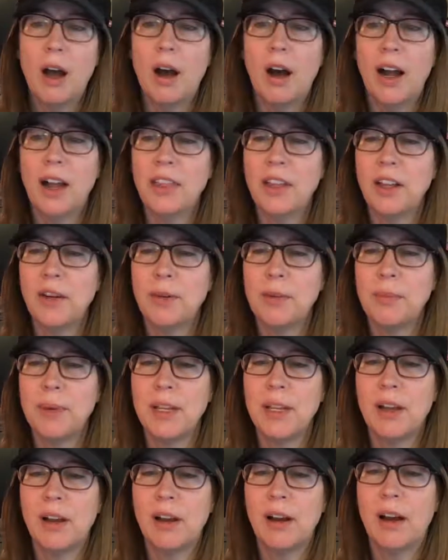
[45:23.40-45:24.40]
I thought it would
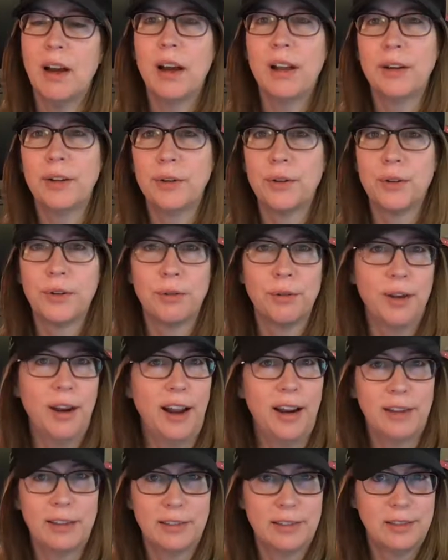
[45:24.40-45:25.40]
be auto
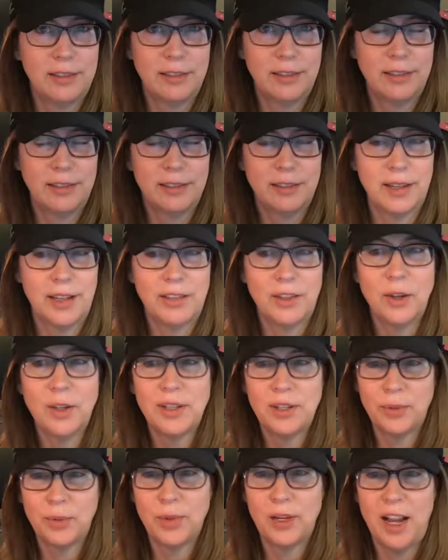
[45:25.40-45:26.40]
correct.
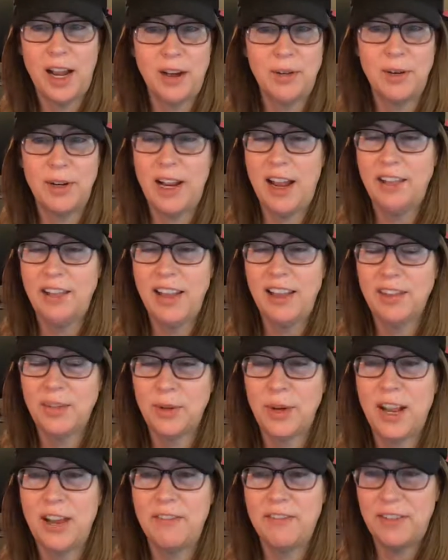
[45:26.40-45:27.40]
That's what I would have. That's
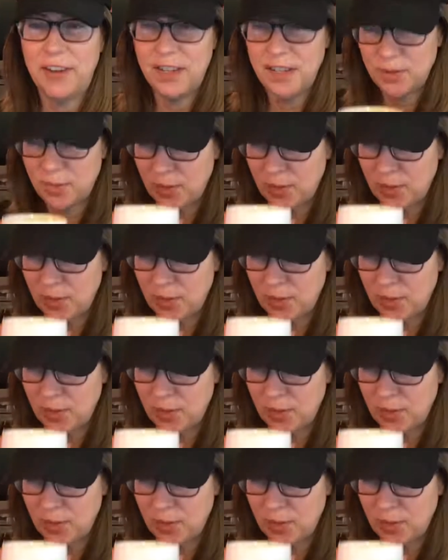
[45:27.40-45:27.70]
what I have fights